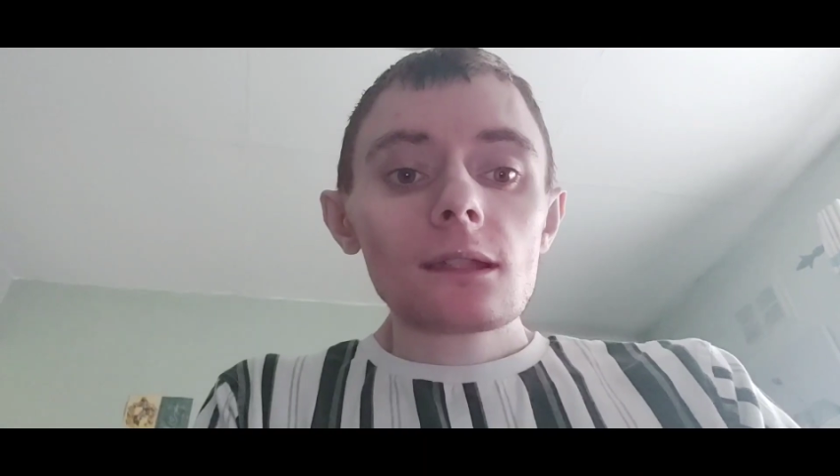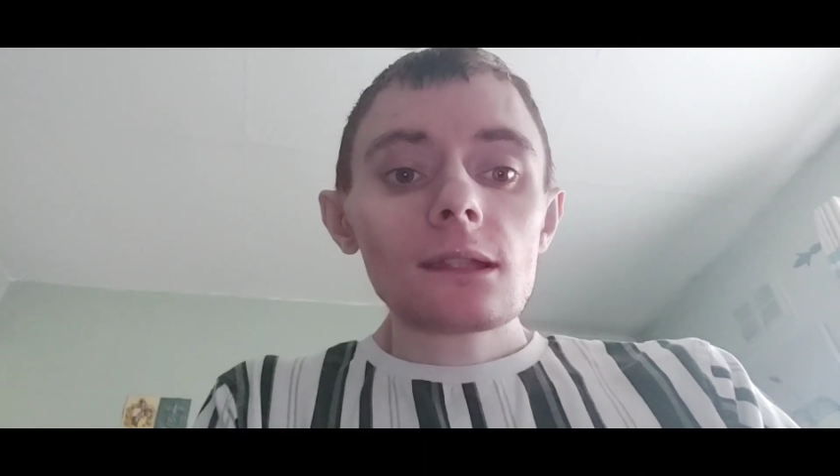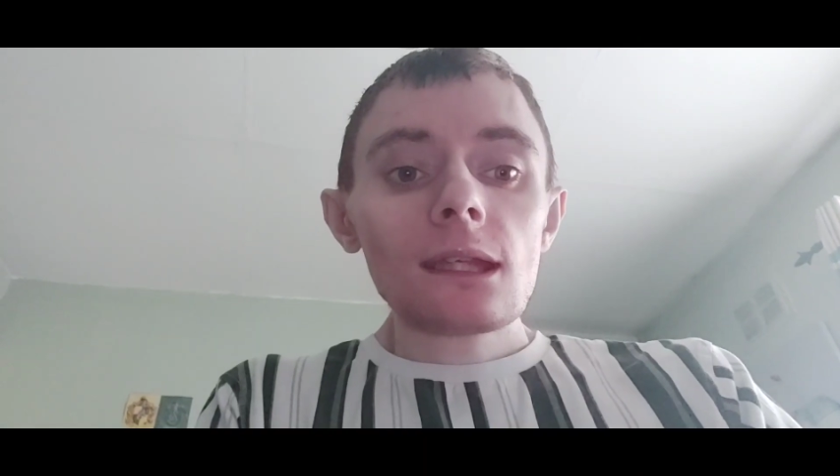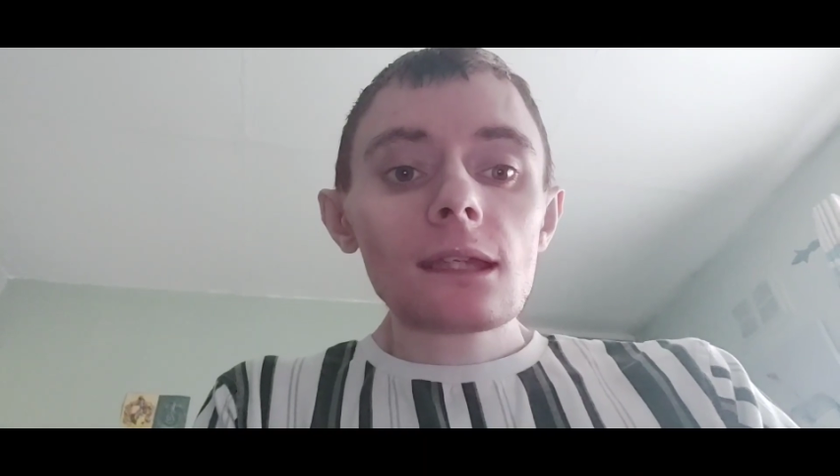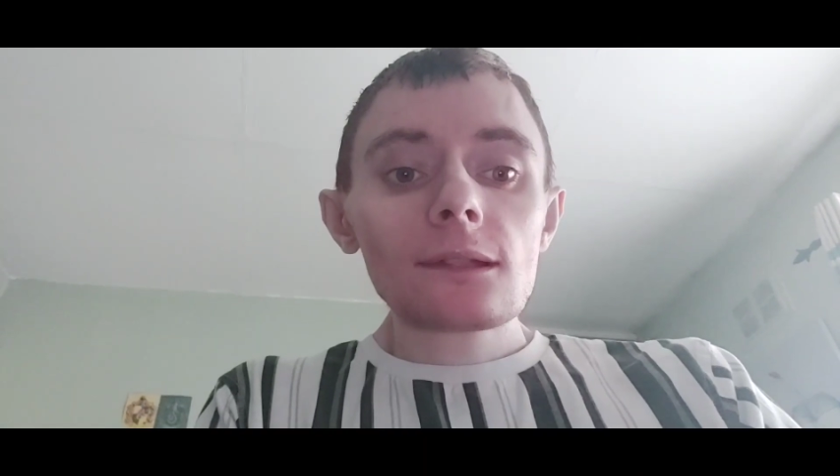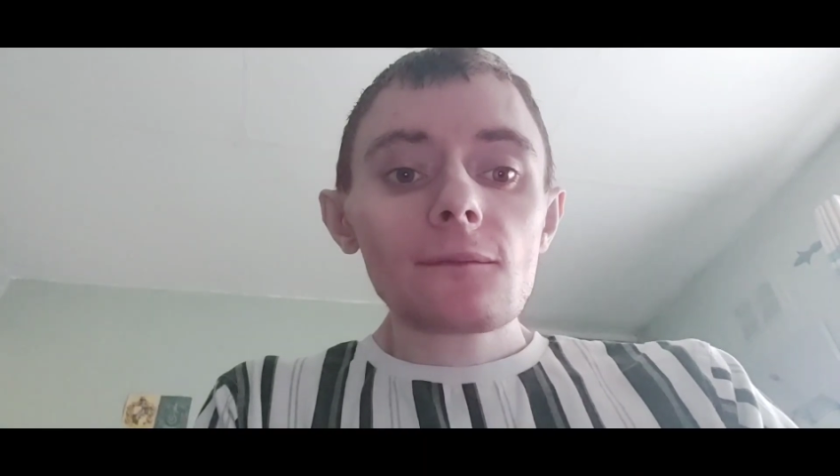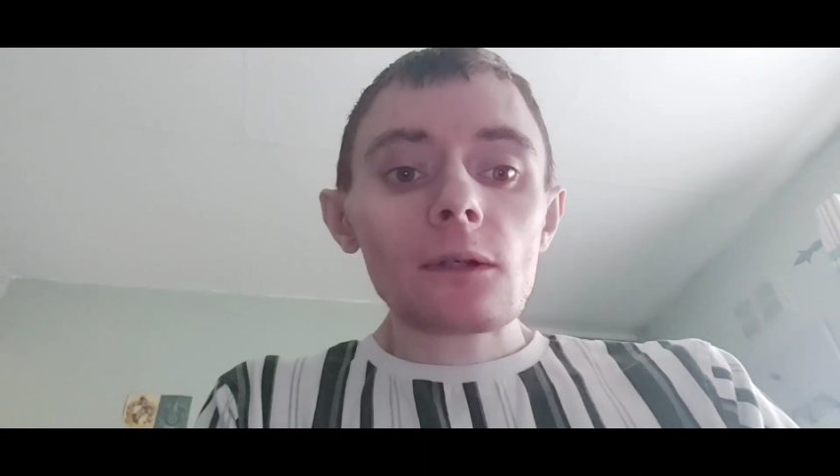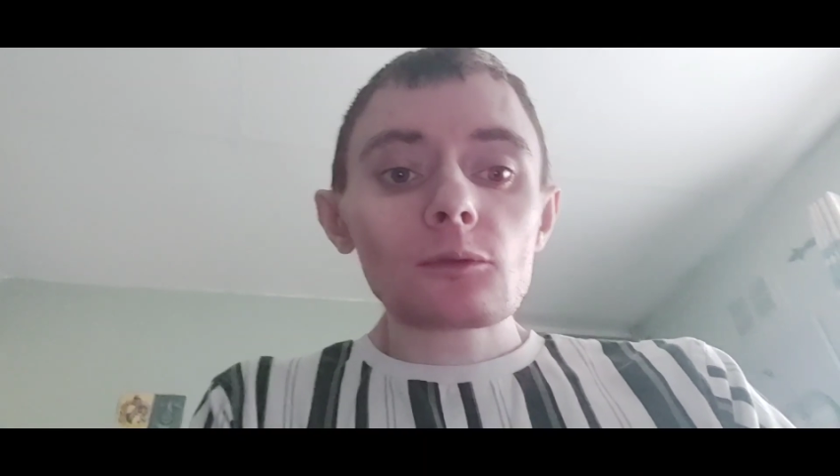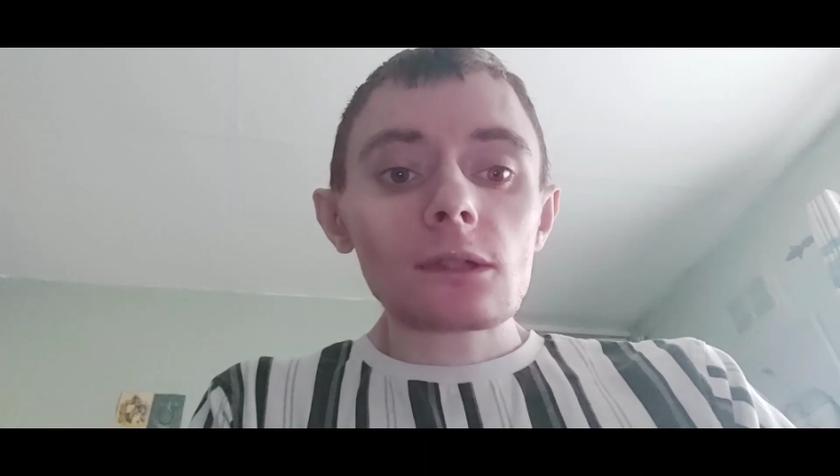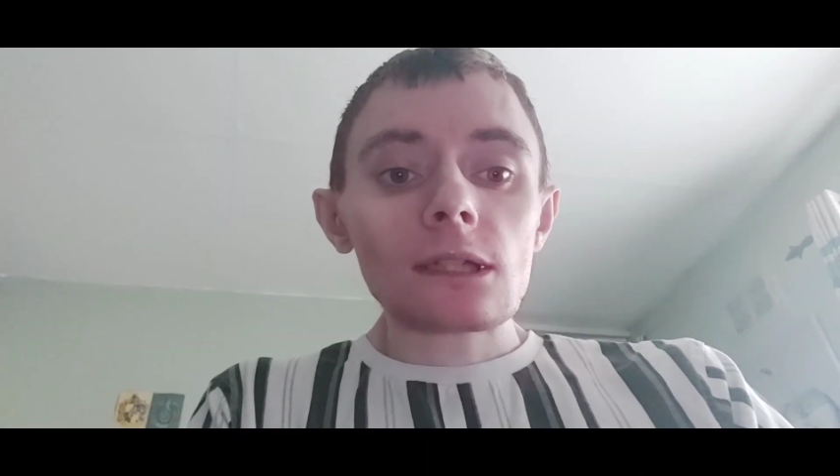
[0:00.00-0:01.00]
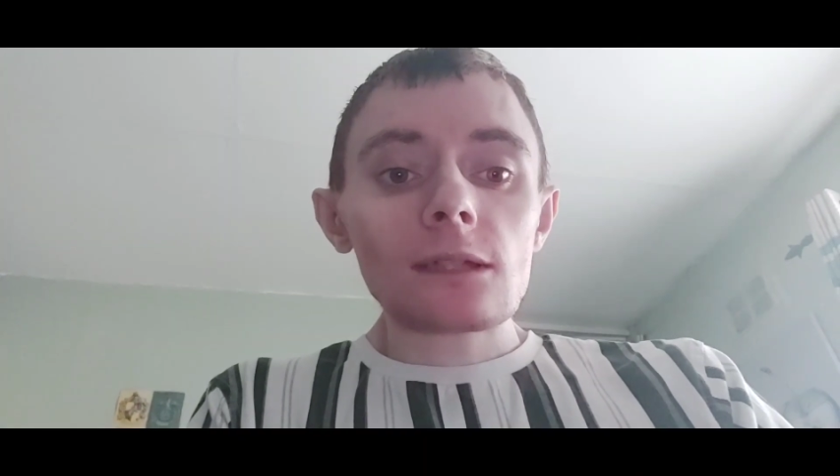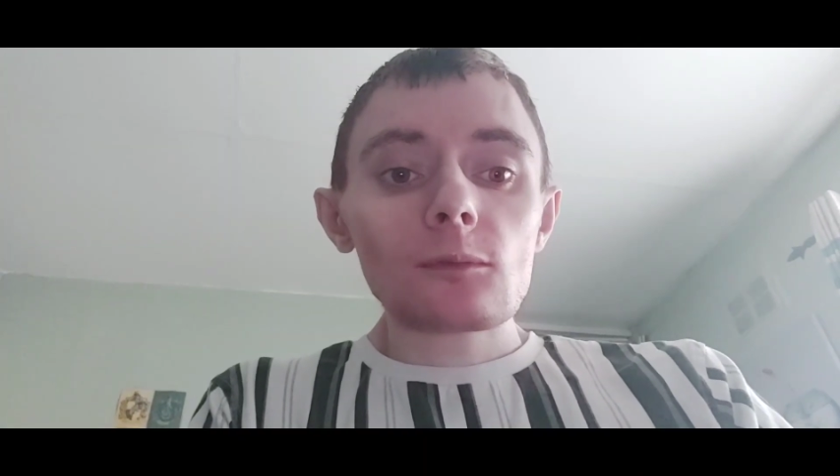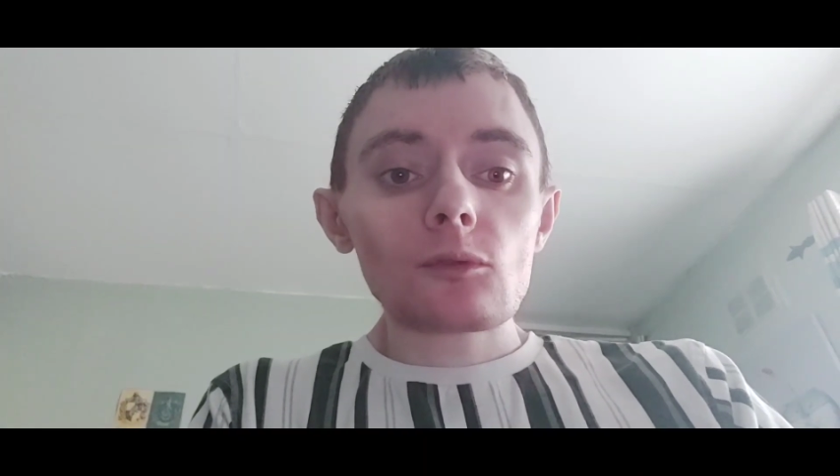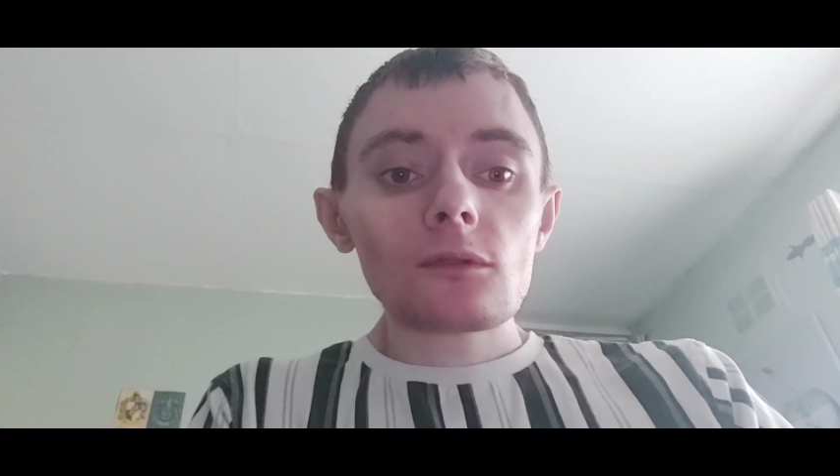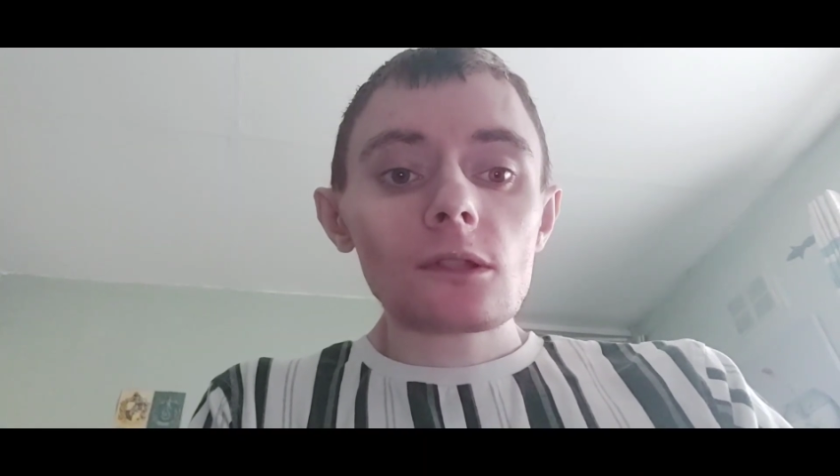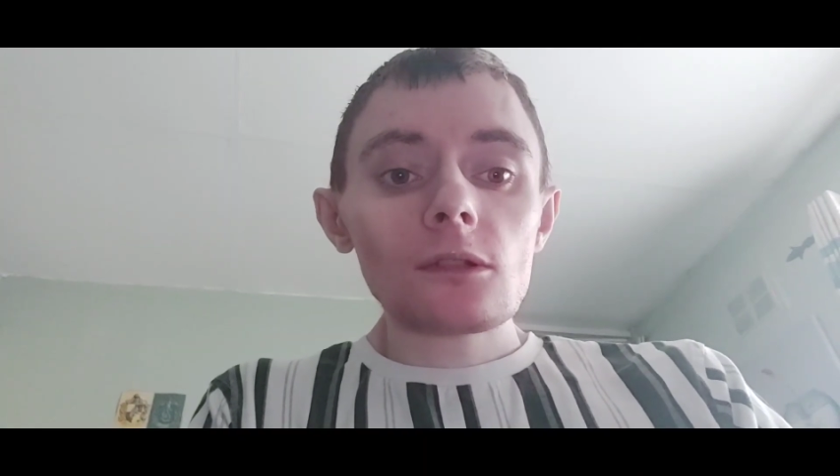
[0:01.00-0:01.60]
The next filter I am going